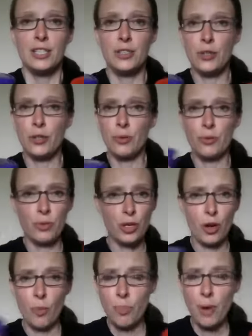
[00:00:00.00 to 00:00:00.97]
To
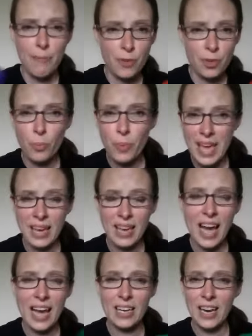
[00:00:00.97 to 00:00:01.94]
prep for the week.
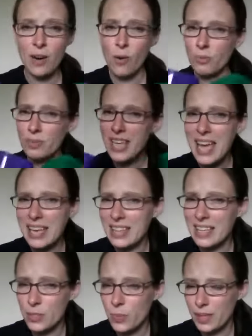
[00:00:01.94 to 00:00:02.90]
I don't take
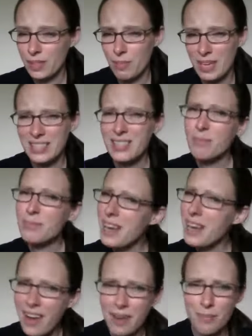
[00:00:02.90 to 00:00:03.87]
these with me.
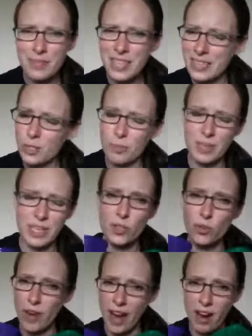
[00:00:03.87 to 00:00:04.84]
Sometimes I do, but it's
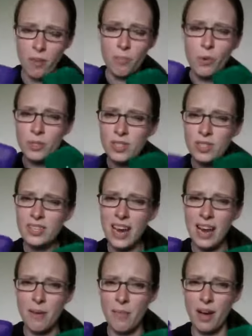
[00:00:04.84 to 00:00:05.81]
rare. Most of the
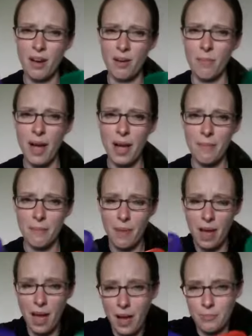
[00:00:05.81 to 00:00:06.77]
time
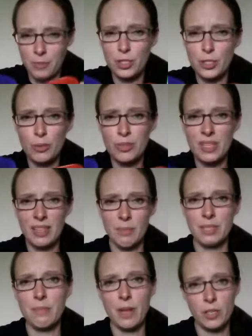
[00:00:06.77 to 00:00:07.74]
I'm just using
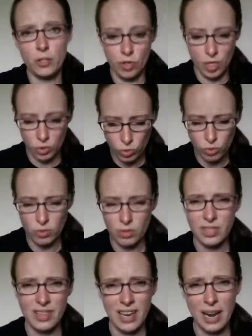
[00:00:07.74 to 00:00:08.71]
them as measuring
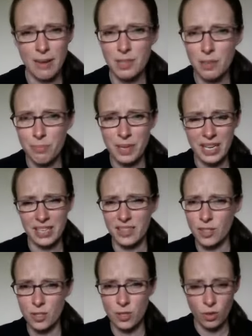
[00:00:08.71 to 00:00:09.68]
tools, and then I'm dumping
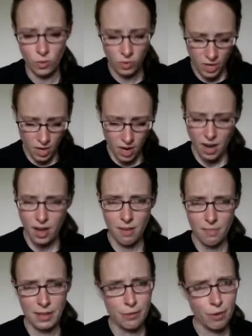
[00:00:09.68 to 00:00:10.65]
into
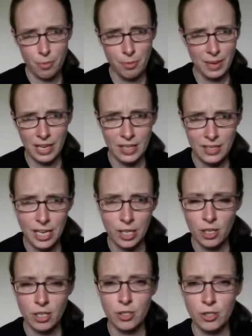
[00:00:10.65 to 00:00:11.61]
like Rubbermaid
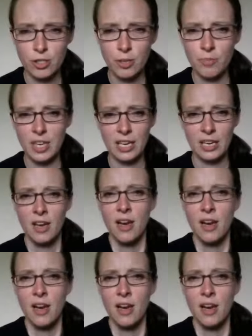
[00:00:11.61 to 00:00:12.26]
containers or something